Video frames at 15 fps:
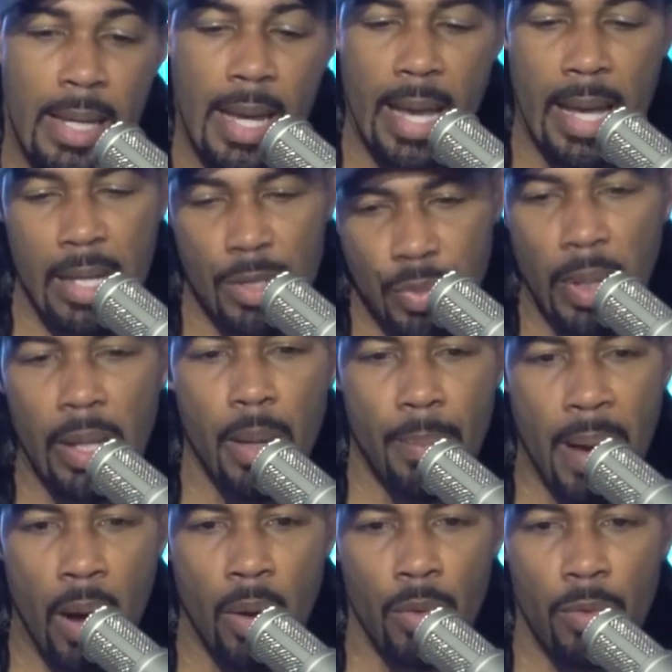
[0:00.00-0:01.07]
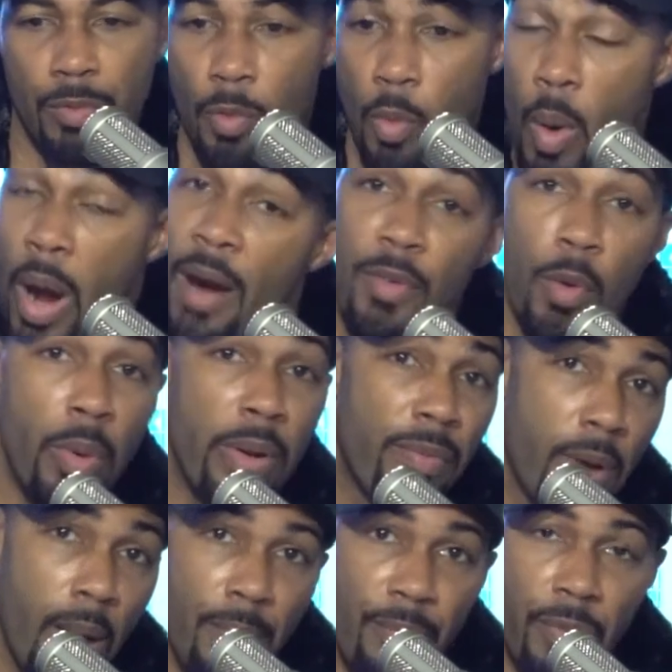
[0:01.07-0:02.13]
And it's really about wherever we've
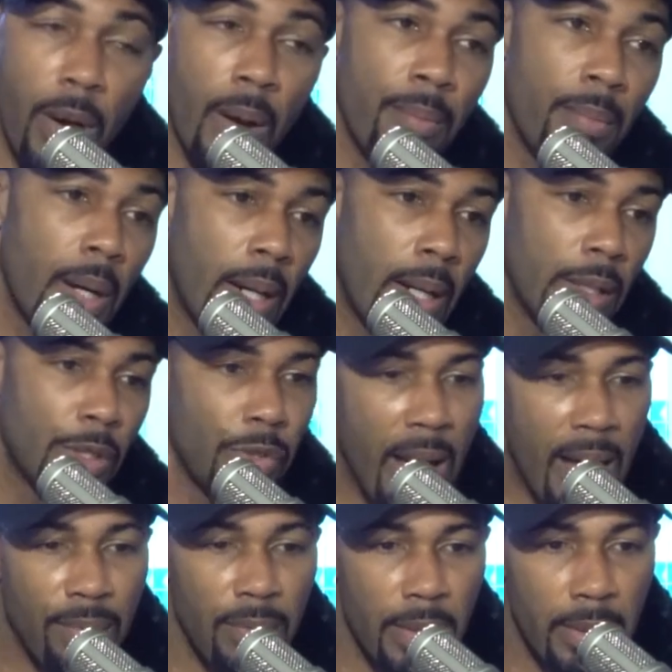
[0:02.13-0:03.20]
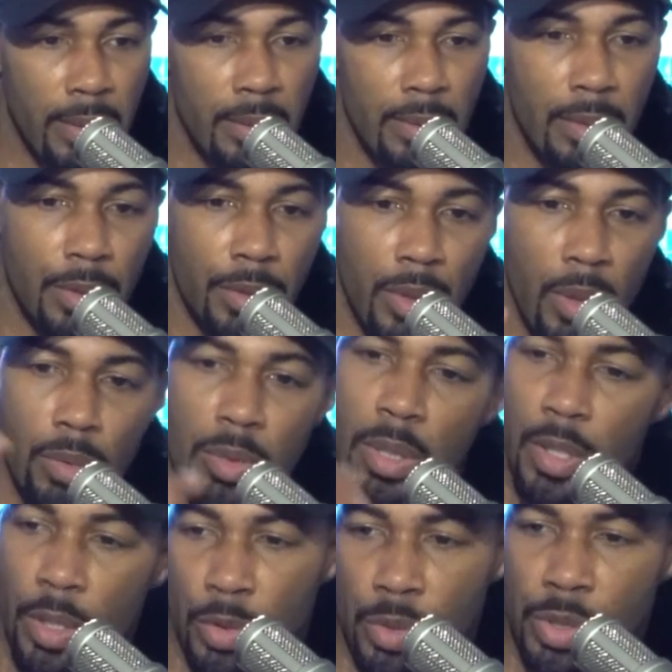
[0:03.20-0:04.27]
come from, traveling, to
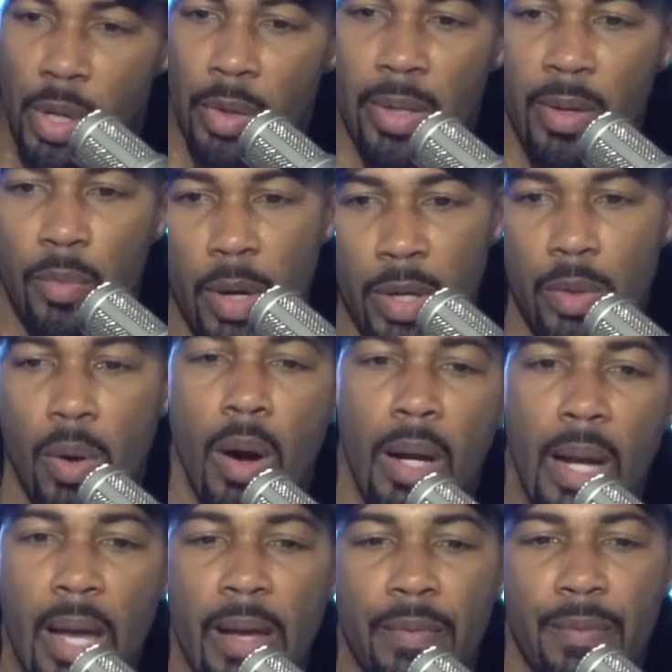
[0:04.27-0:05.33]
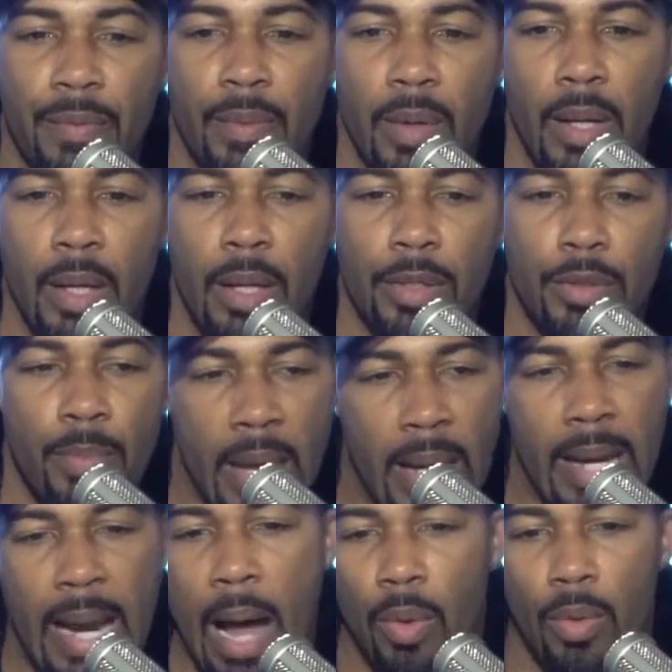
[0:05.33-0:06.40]
the new journey of where you are in life. You made
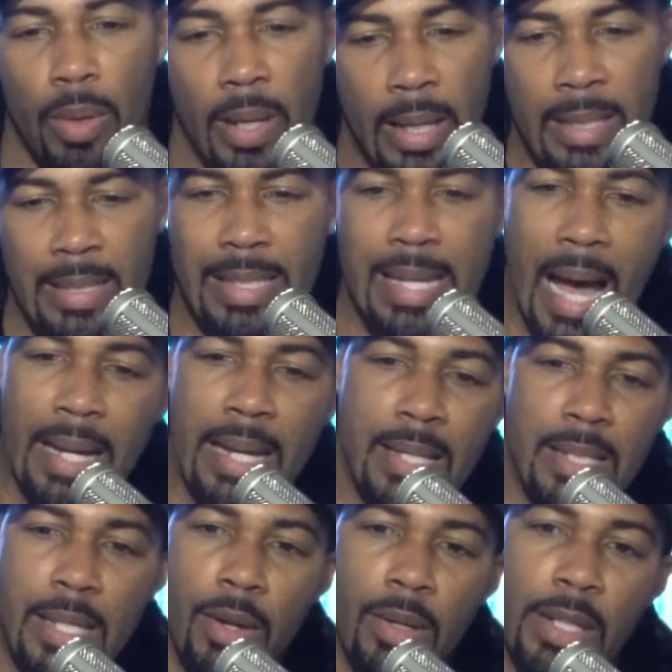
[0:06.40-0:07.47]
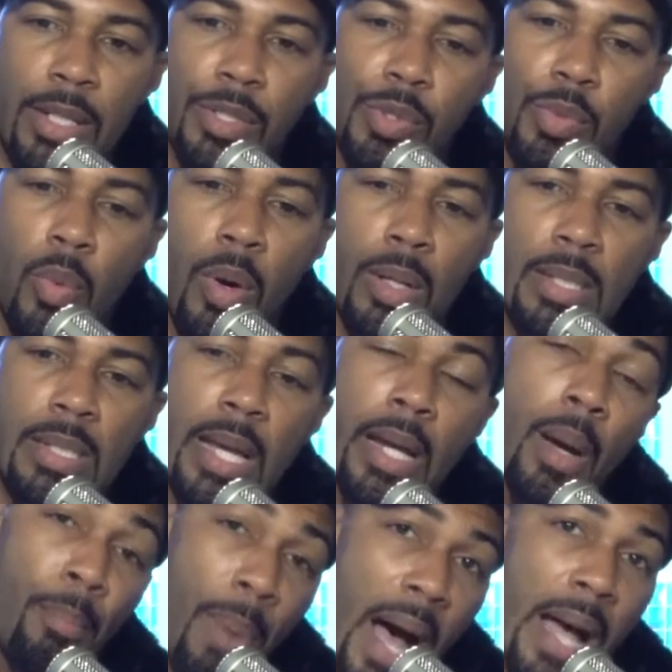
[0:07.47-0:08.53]
it out. And it's not necessarily that you want to say
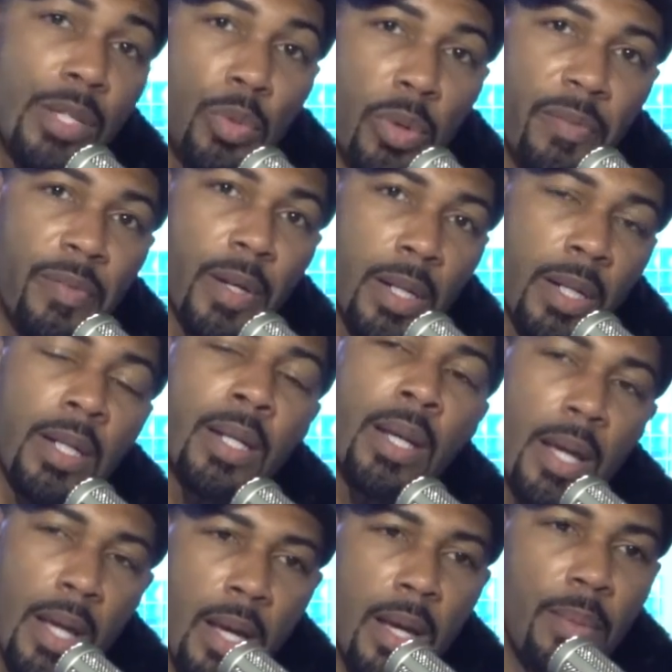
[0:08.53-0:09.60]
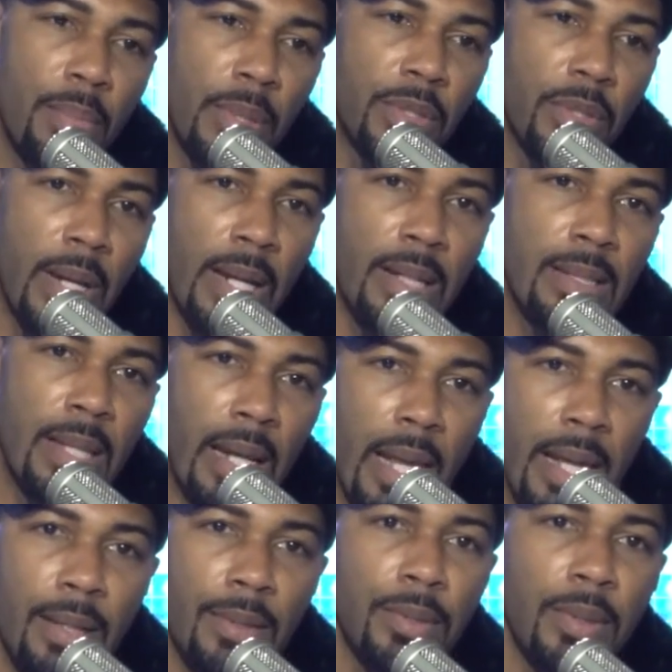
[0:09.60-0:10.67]
goodbye to it for good, but you got to say
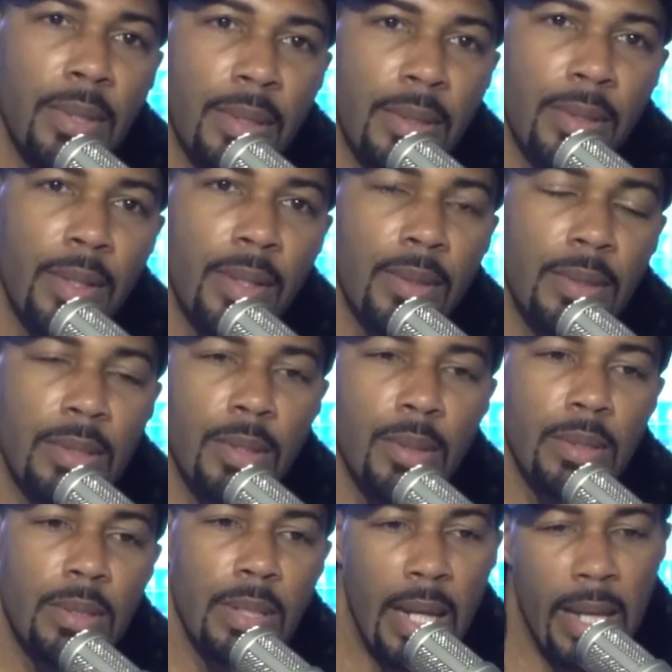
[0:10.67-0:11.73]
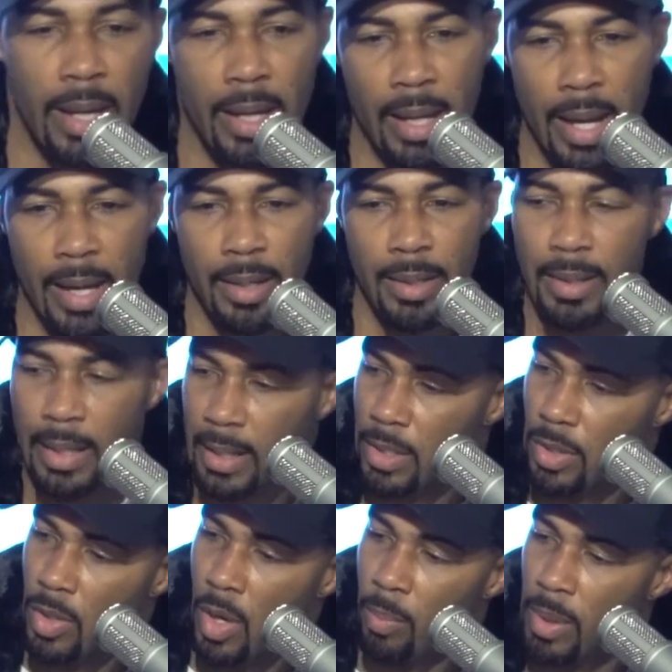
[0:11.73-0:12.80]
later to it, So it's Later Decatur, and the
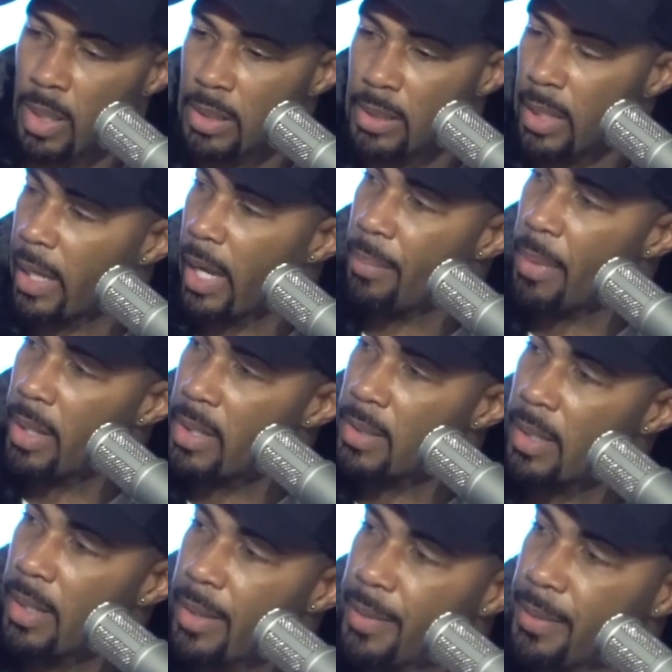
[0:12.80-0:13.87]
song Bloodshed came out yesterday.